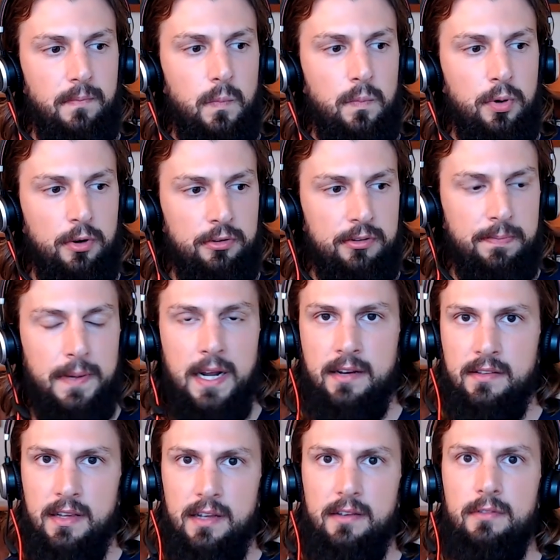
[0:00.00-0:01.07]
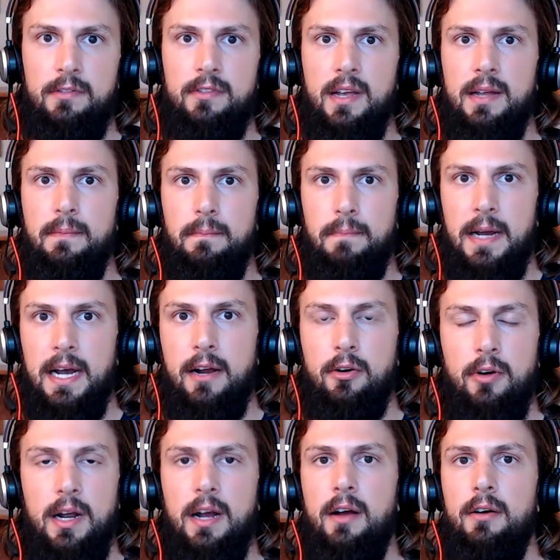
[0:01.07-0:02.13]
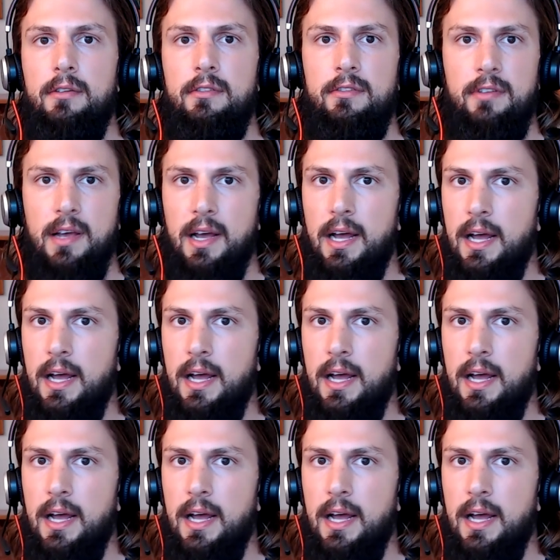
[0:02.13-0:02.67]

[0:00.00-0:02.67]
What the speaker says: perspectives and backgrounds,